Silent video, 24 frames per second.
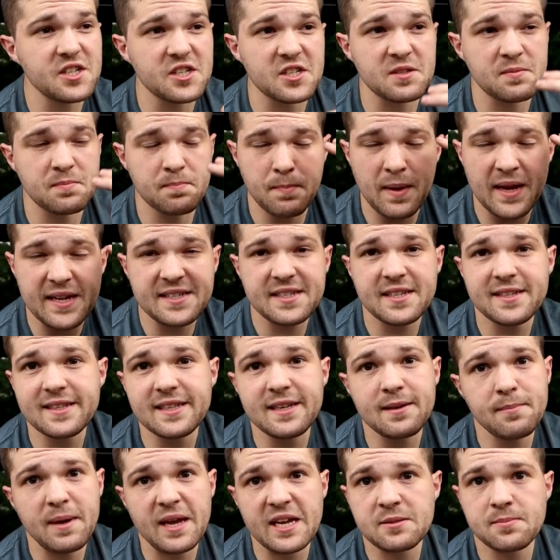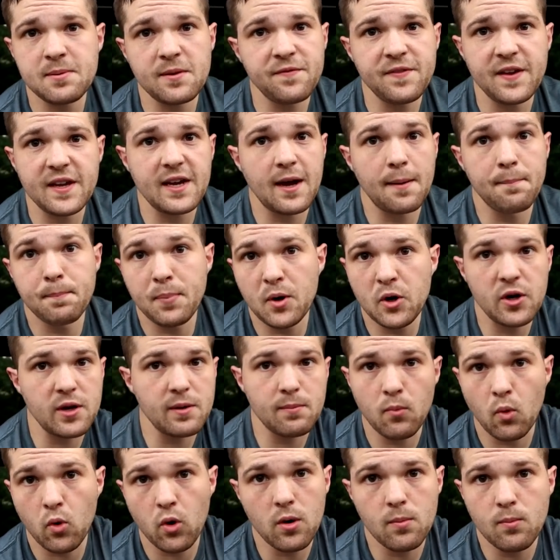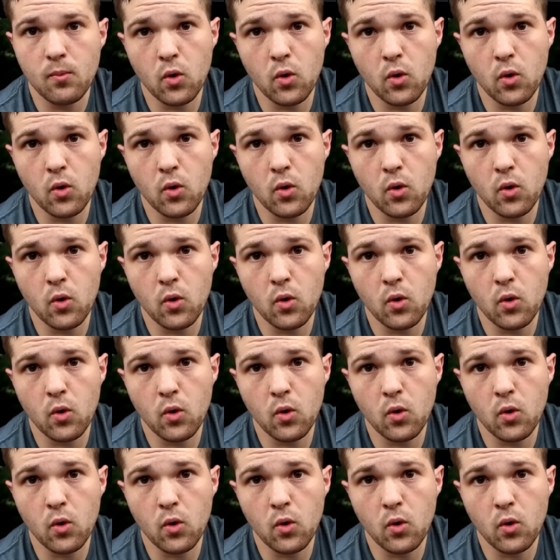just mentally makes me think I'm burning more